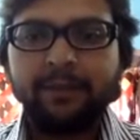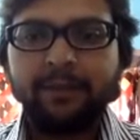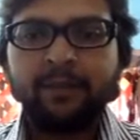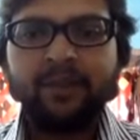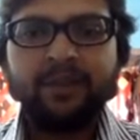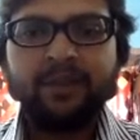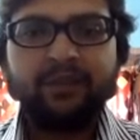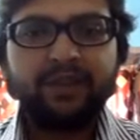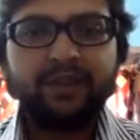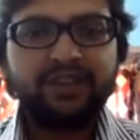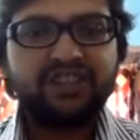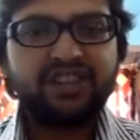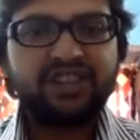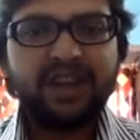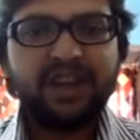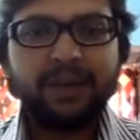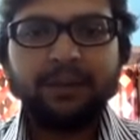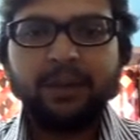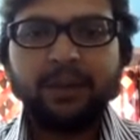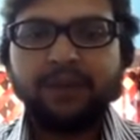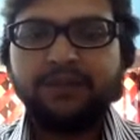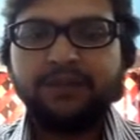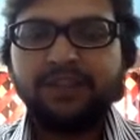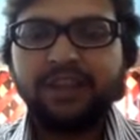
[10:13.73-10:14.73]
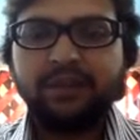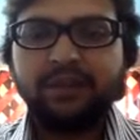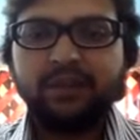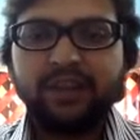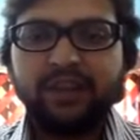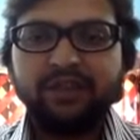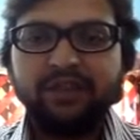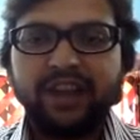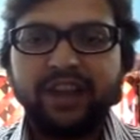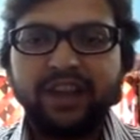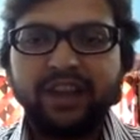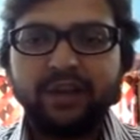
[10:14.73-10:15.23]
Which type of
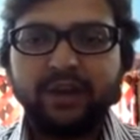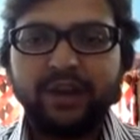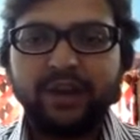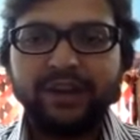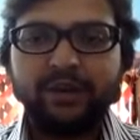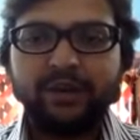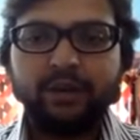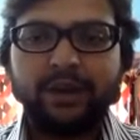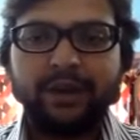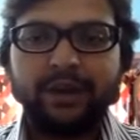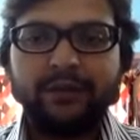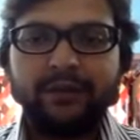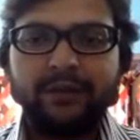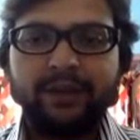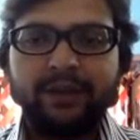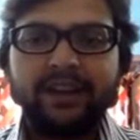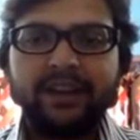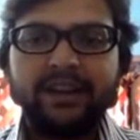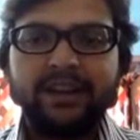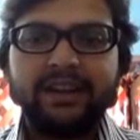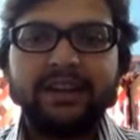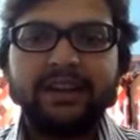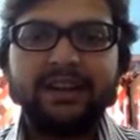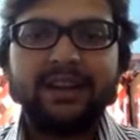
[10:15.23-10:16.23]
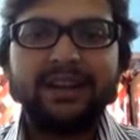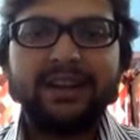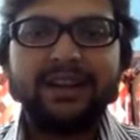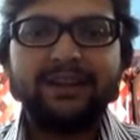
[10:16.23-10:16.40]
server we are going to configure here?